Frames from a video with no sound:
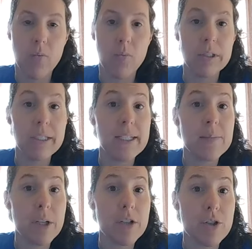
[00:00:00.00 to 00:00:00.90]
Please
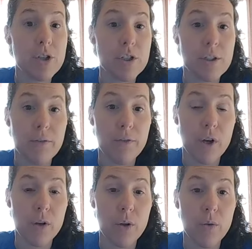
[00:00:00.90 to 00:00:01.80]
be sure to
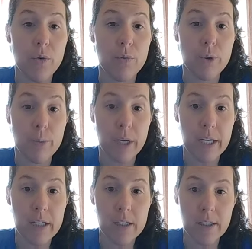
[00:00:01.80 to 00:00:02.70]
follow the
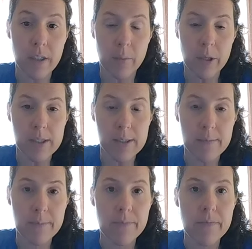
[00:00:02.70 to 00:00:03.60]
rubric in the syllabus.
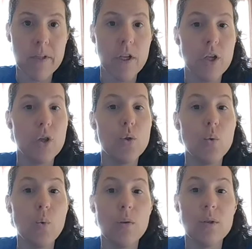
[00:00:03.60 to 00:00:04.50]
You
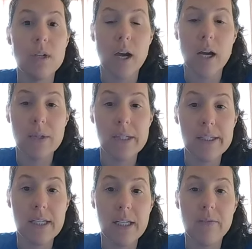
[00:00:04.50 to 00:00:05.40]
will not
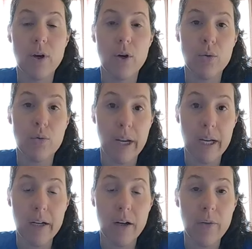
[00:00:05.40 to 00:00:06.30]
receive a
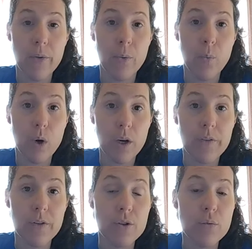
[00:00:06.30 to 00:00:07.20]
grade on the work
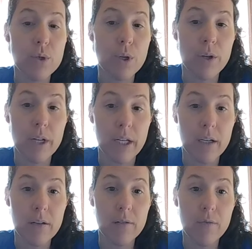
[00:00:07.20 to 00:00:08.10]
that you turn
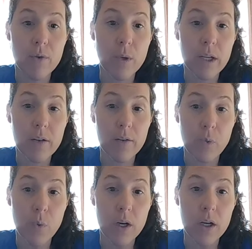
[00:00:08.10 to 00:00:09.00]
in for week
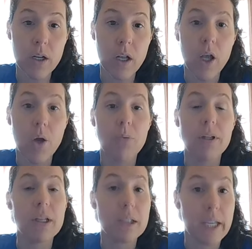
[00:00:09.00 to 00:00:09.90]
4,
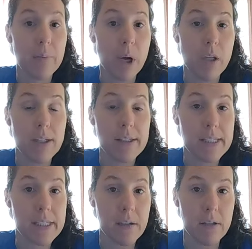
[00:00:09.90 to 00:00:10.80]
but the late
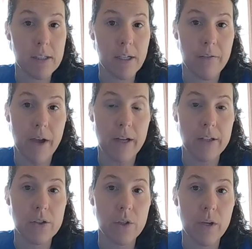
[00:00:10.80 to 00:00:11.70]
policy still is in
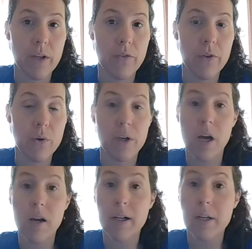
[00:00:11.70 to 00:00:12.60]
effect. So if you are
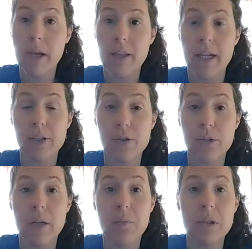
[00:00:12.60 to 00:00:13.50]
not going to make that due
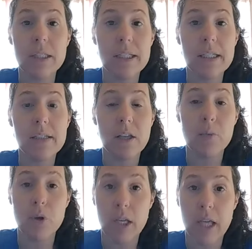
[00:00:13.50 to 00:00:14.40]
date, please
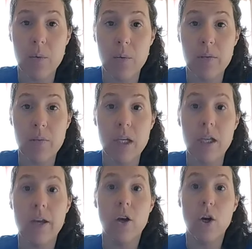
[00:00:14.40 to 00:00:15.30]
communicate with
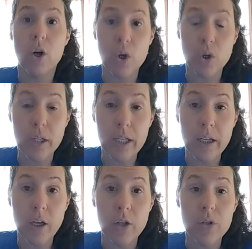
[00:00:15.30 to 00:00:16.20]
me early
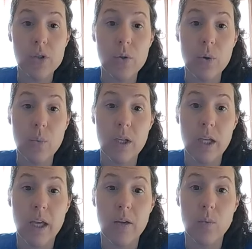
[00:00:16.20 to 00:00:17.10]
so that we
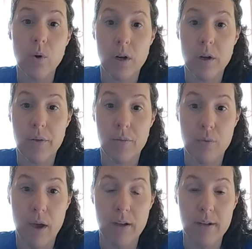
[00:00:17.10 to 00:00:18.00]
can work through
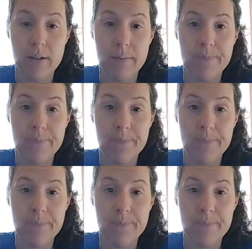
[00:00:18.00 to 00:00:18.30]
that.